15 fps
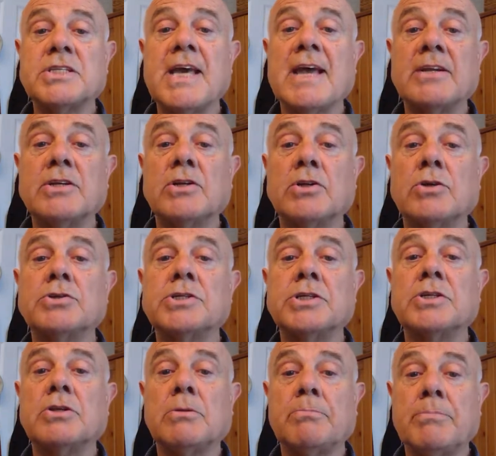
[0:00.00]

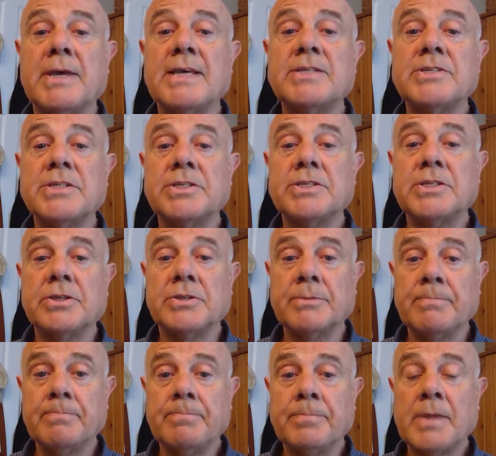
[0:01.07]
technological basis to them.